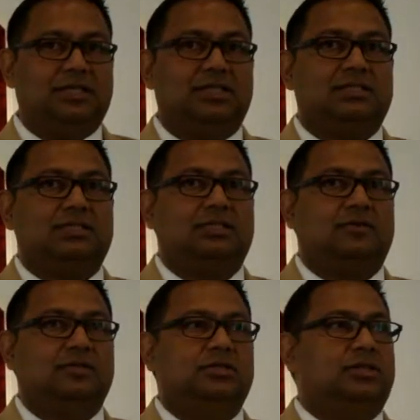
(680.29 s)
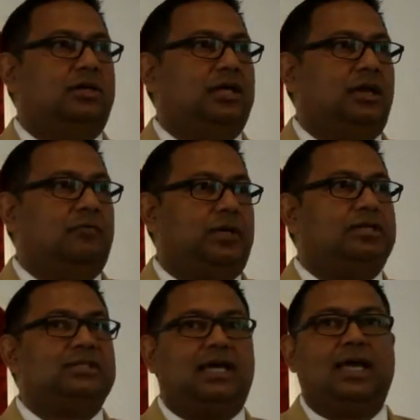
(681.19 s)
this through the journey of
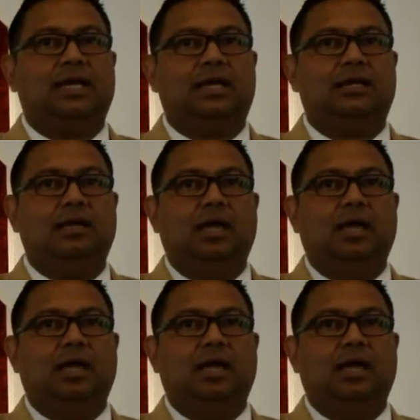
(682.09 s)
understanding